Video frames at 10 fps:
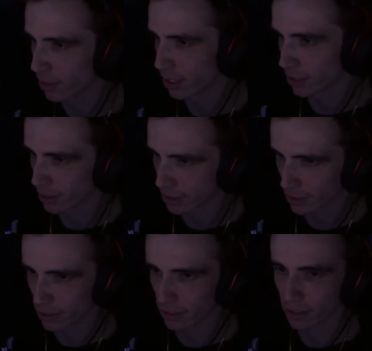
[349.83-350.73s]
He just
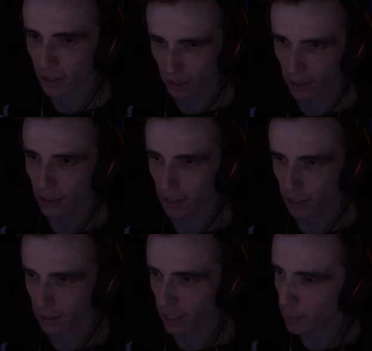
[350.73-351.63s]
needs to
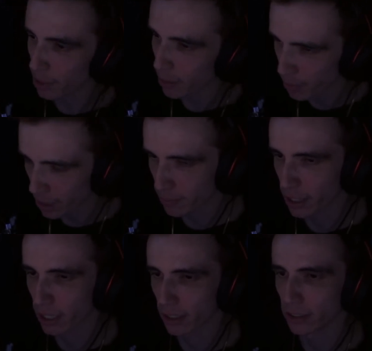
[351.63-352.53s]
not be on pain
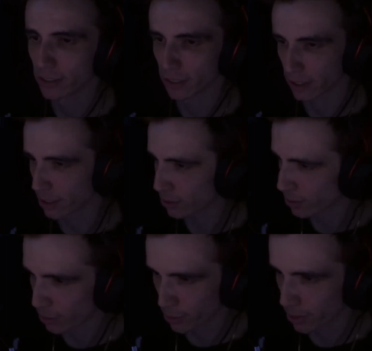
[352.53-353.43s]
meds and get
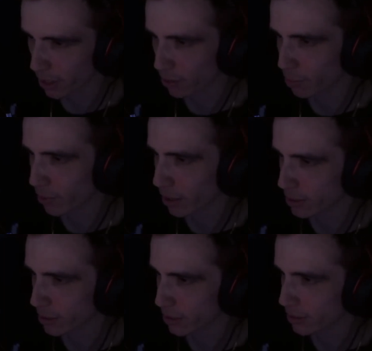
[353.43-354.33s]
go through that whole
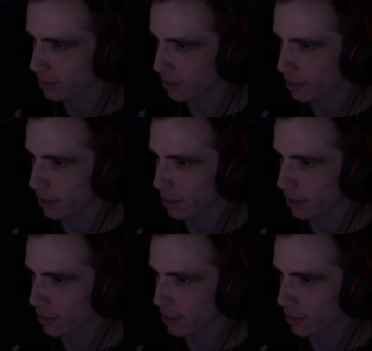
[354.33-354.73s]
process.